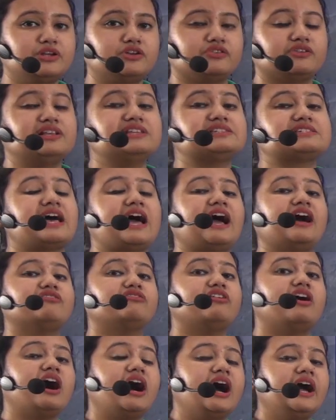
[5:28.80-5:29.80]
minerals have
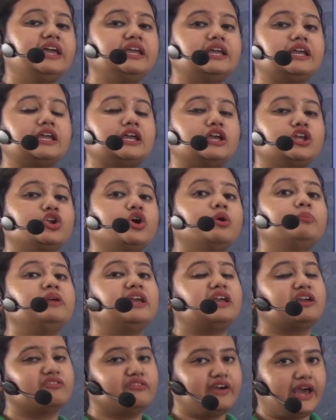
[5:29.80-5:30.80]
high
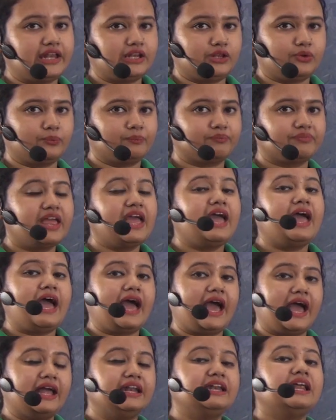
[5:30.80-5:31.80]
economic value
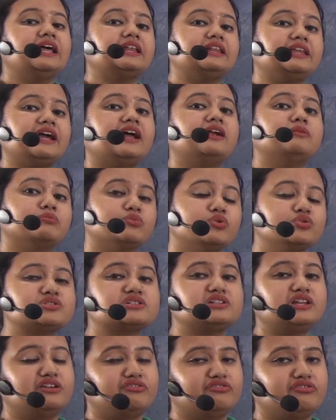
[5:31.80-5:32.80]
and they are
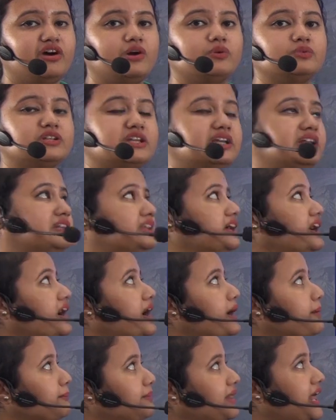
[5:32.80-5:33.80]
mostly found in the
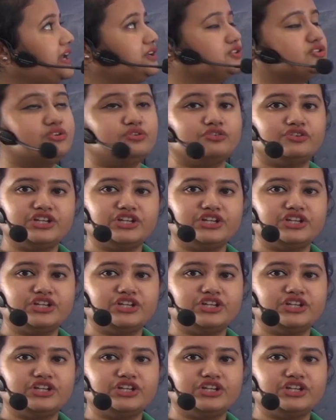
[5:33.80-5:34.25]
plateau